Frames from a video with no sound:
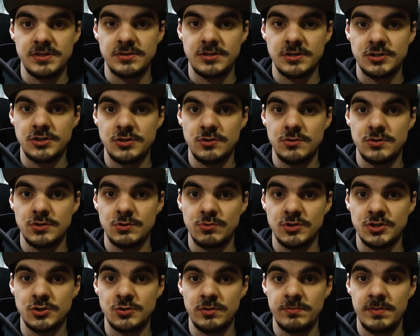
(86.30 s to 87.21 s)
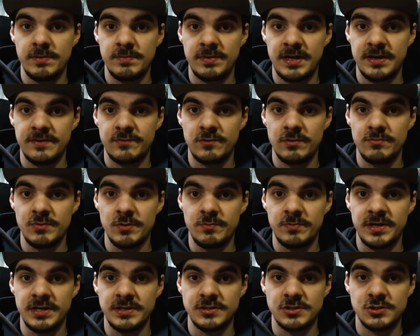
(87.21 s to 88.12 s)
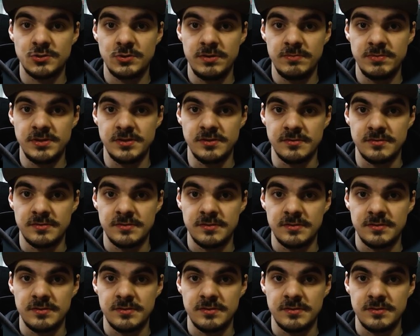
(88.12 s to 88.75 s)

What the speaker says: you to choose which streaming platform you plan to stream to.